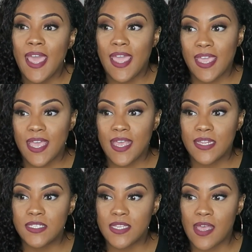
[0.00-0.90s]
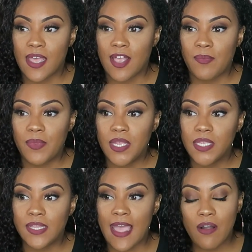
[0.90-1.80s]
And
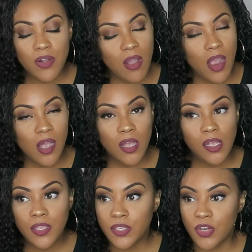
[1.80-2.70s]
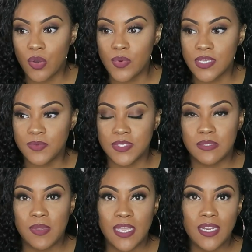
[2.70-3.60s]
the alcohol, you know, we
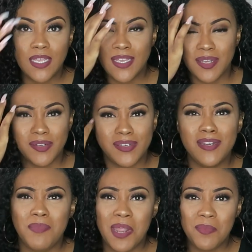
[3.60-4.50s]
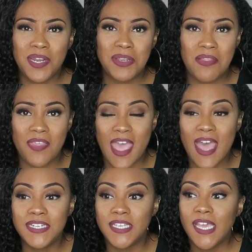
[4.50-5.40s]
spent a good amount of money on
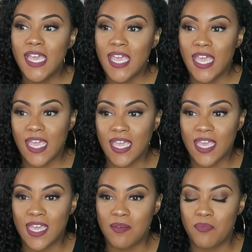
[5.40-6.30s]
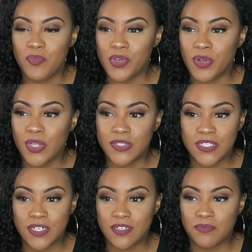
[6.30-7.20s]
that, and, you know,
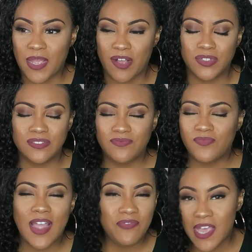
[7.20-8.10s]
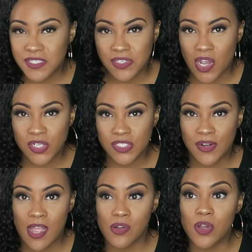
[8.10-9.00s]
closer about $5,000
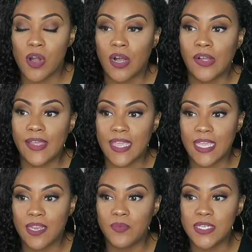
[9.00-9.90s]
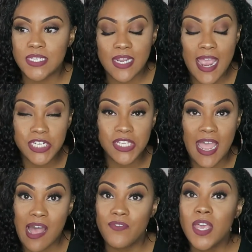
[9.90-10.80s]
on alcohol, and we did actually
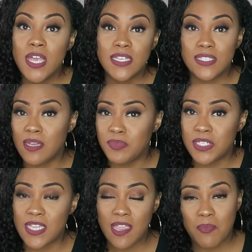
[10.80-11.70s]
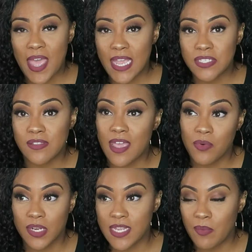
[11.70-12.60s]
have some to take back, so
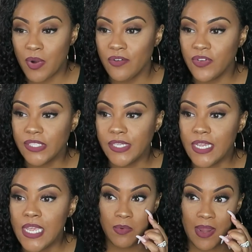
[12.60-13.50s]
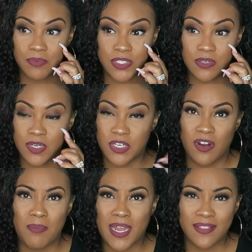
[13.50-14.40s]
that worked out perfectly. We were able to
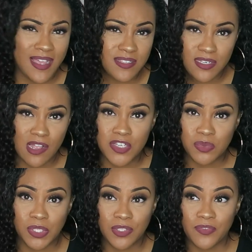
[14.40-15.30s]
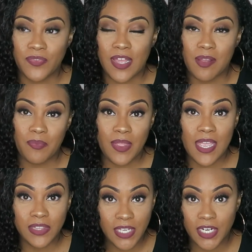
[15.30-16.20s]
return about $1,000 worth of
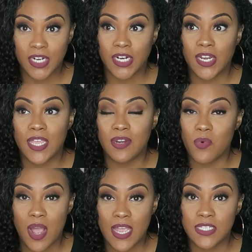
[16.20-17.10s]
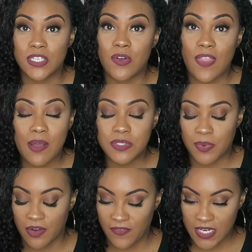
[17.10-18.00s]
liquor and wine, so that was
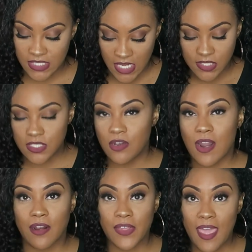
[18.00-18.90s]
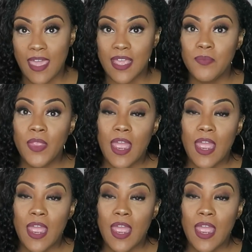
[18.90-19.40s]
perfect. Also, our cake.